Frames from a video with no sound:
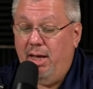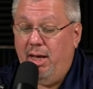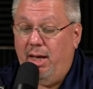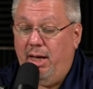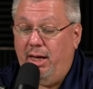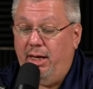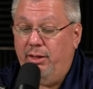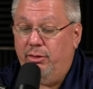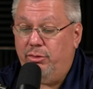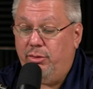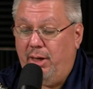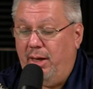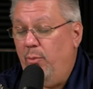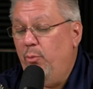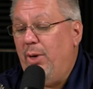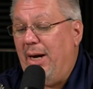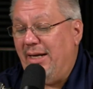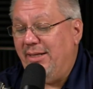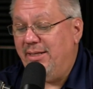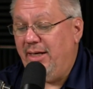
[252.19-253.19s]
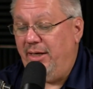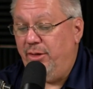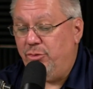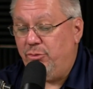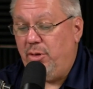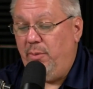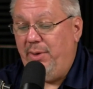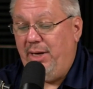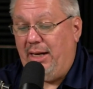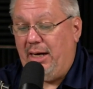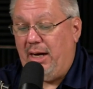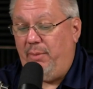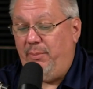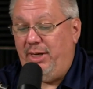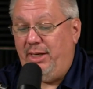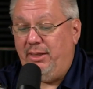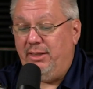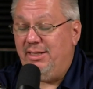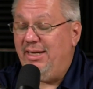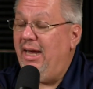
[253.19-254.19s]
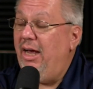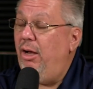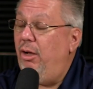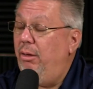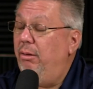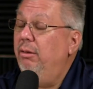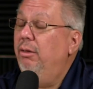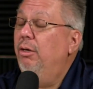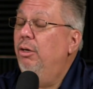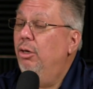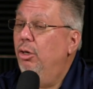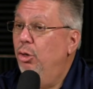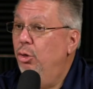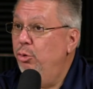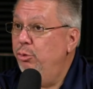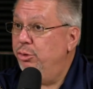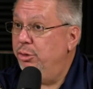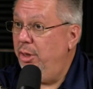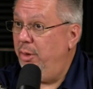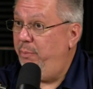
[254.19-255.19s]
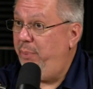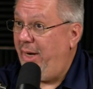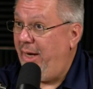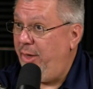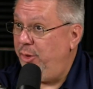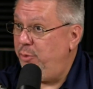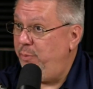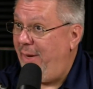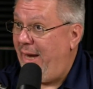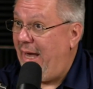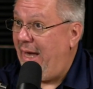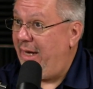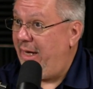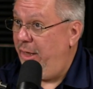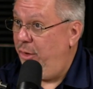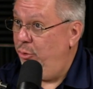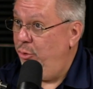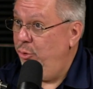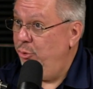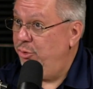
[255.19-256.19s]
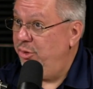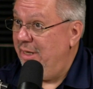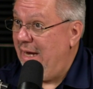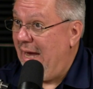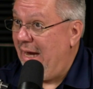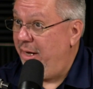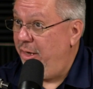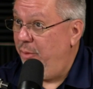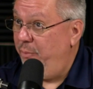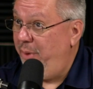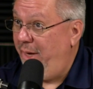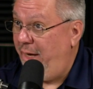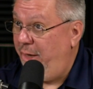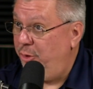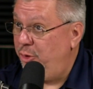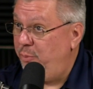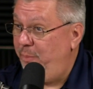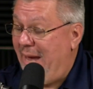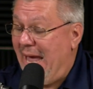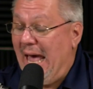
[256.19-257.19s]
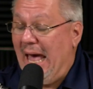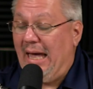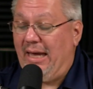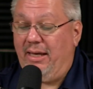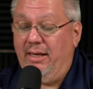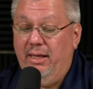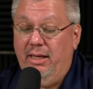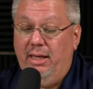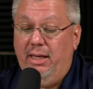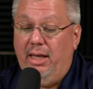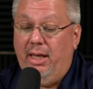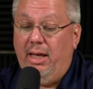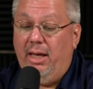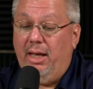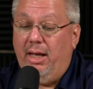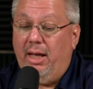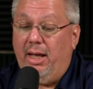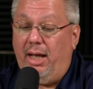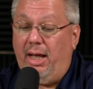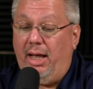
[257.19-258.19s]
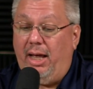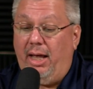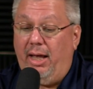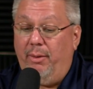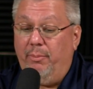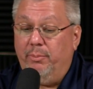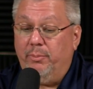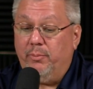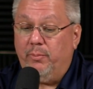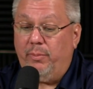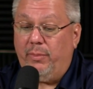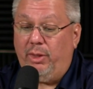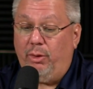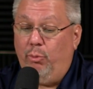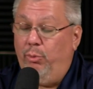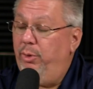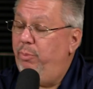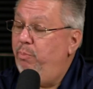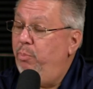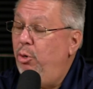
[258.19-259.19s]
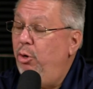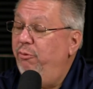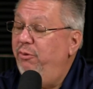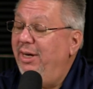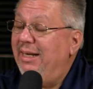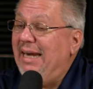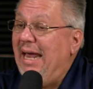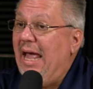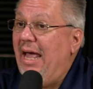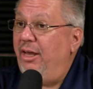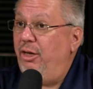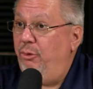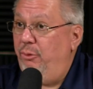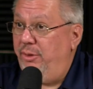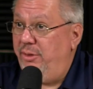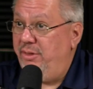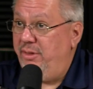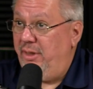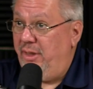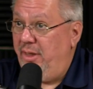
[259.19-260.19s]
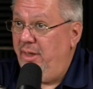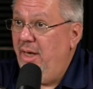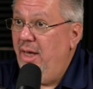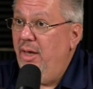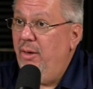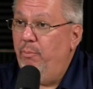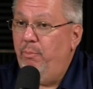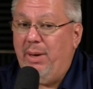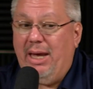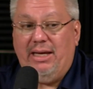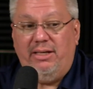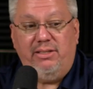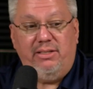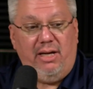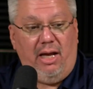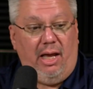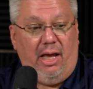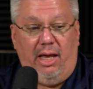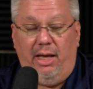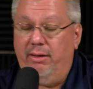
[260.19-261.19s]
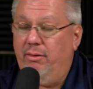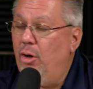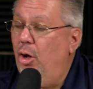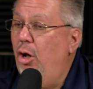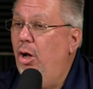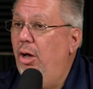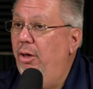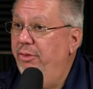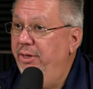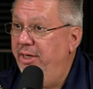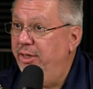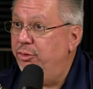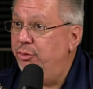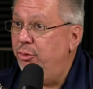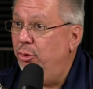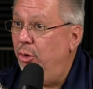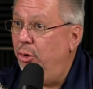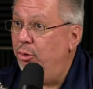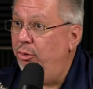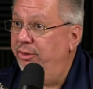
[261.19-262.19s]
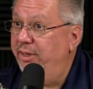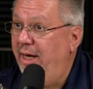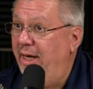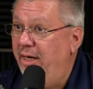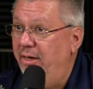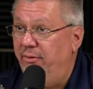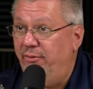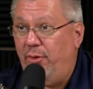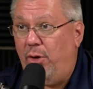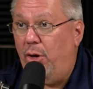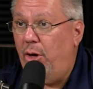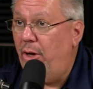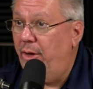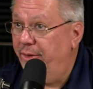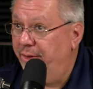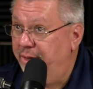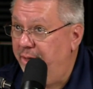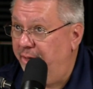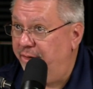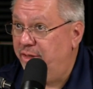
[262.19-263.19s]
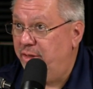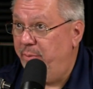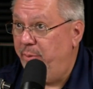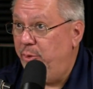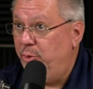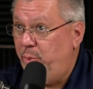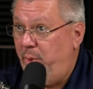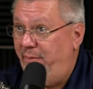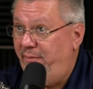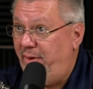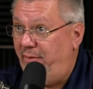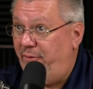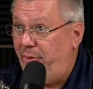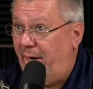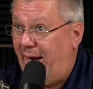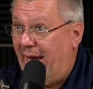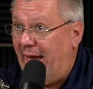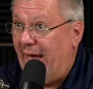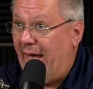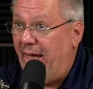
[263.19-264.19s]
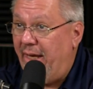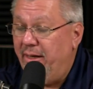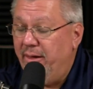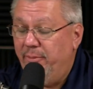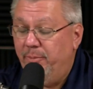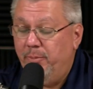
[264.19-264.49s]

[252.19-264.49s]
And when I say discriminate, I mean tell who's going to pay us back and who's not going to pay us back. With perfect accuracy based on all the historical data of all the customers we've ever had.